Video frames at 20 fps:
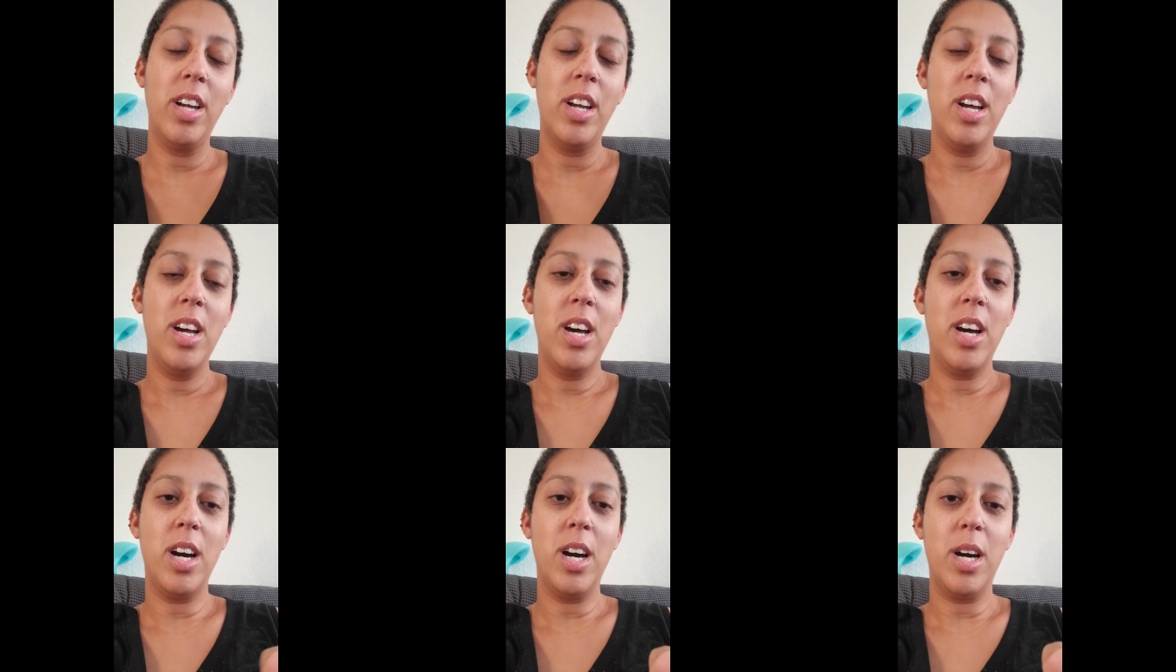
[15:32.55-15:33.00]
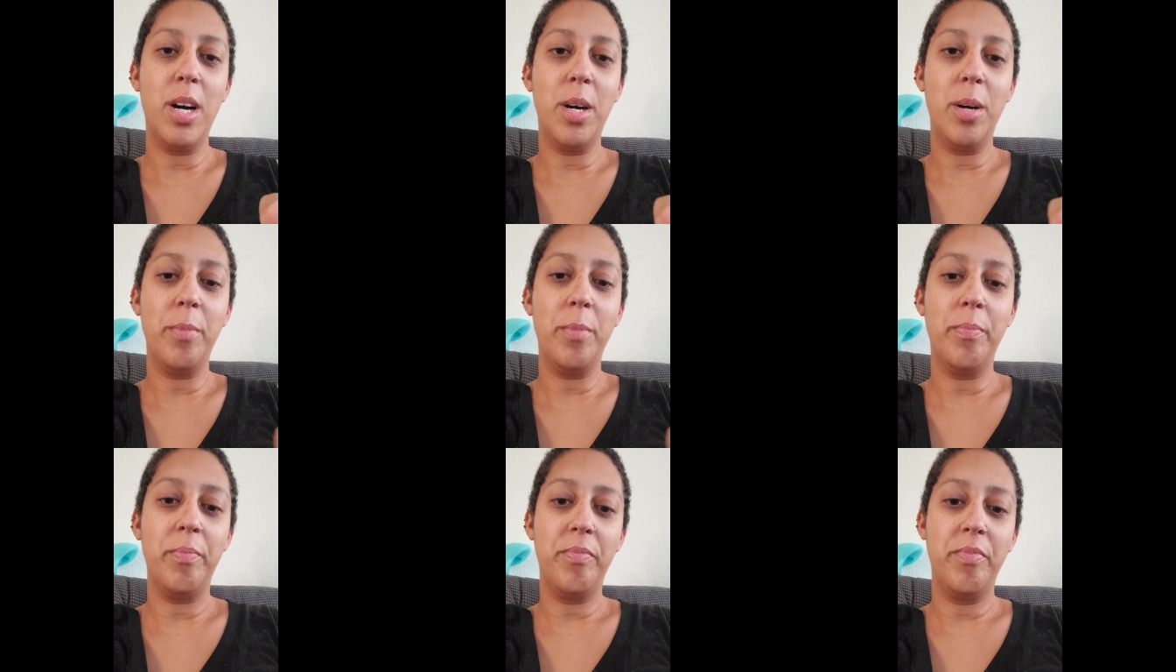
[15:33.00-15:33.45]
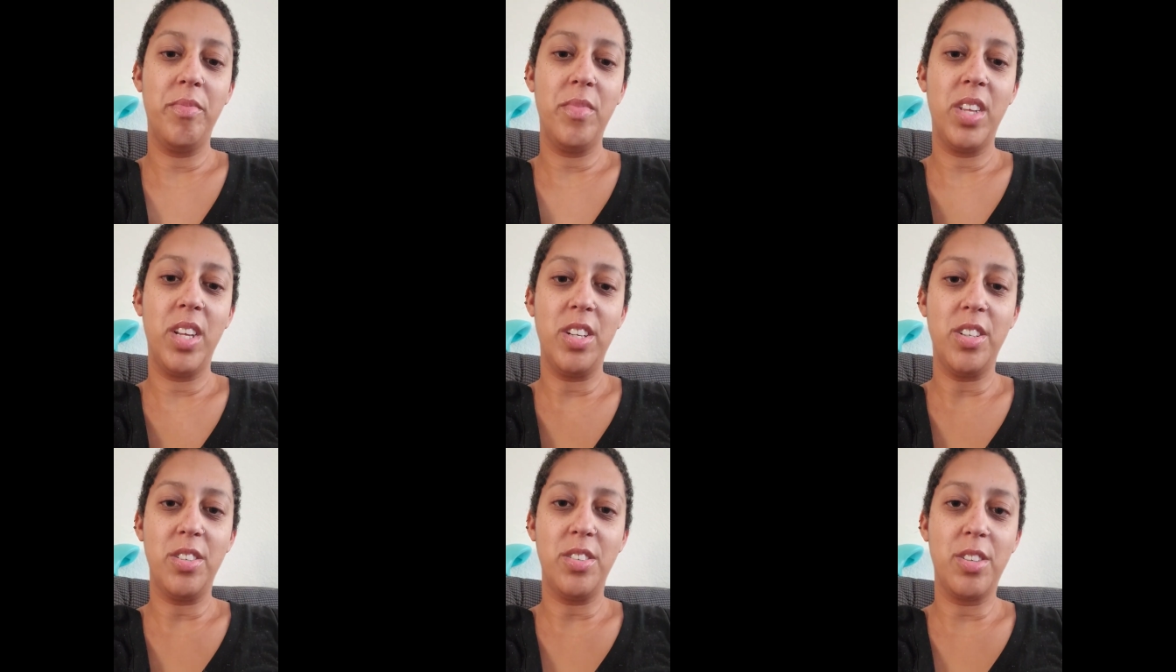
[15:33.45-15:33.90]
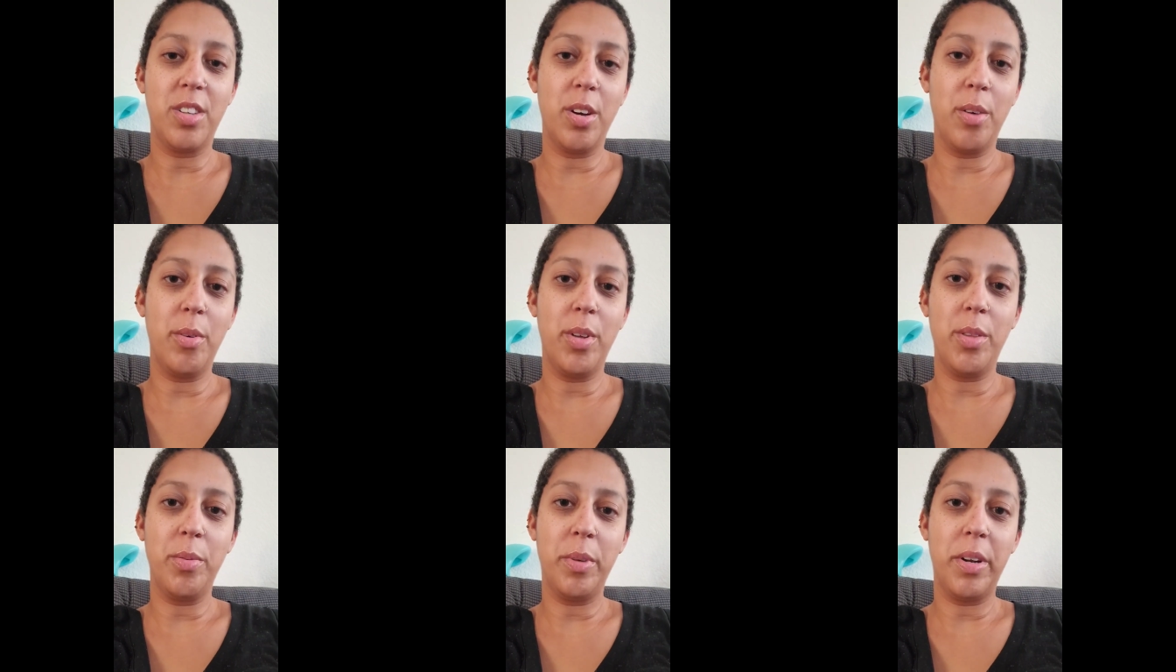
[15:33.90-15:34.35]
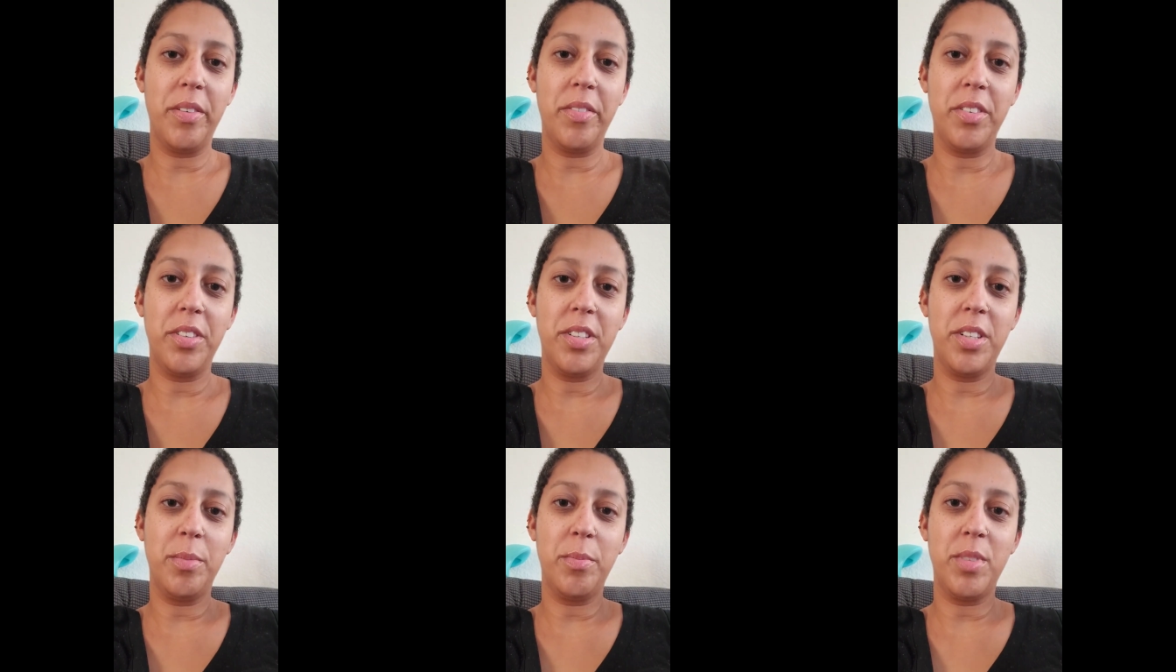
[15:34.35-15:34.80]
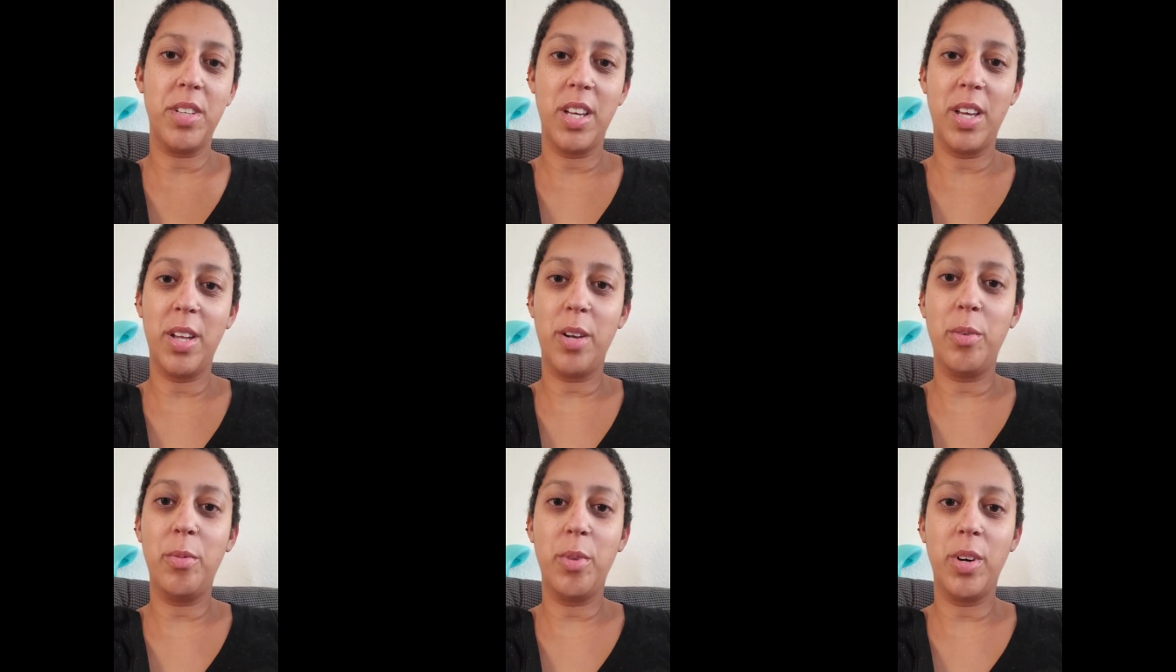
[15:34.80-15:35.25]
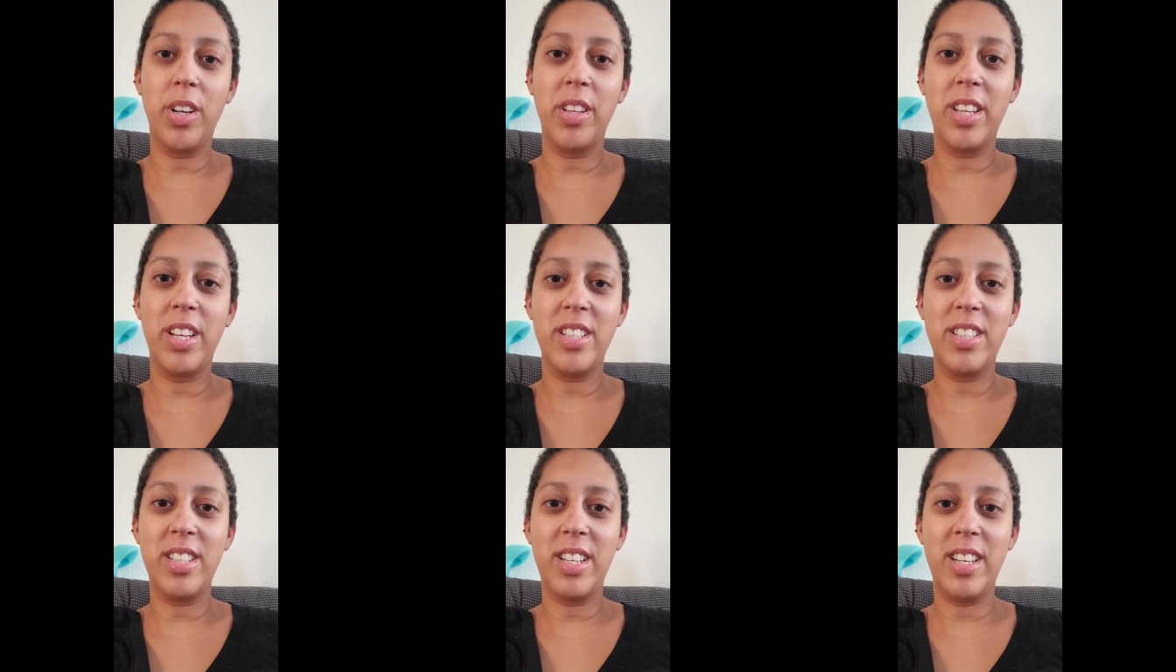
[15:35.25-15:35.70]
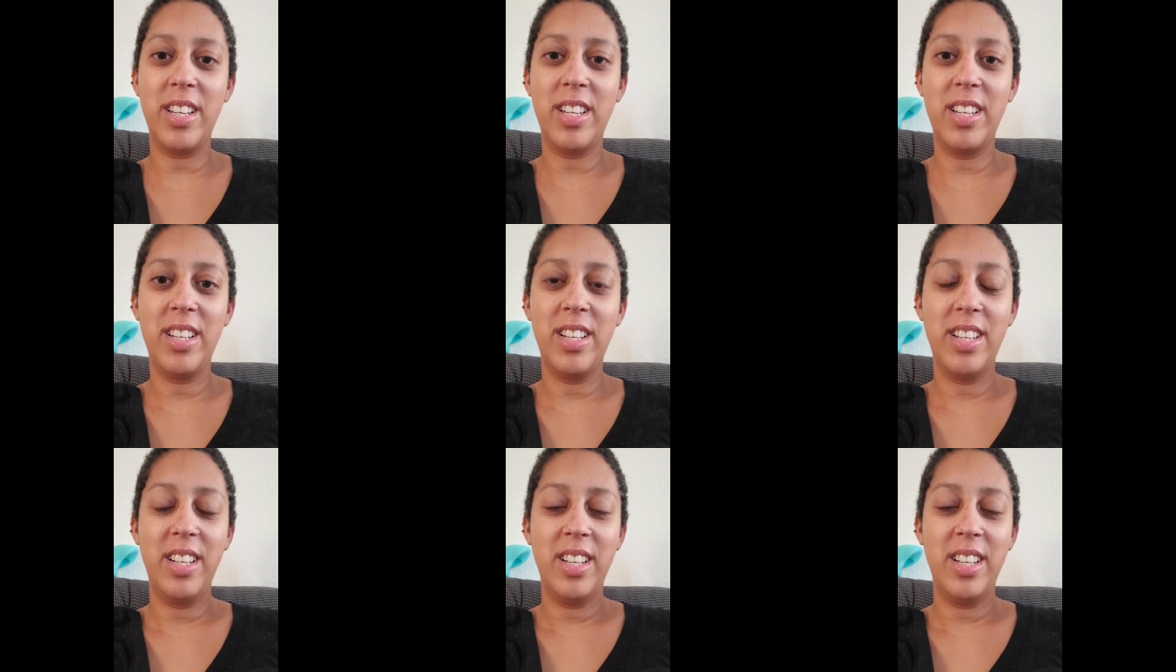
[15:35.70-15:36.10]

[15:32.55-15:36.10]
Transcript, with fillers: um, and just go with whatever seems like it'll work that day.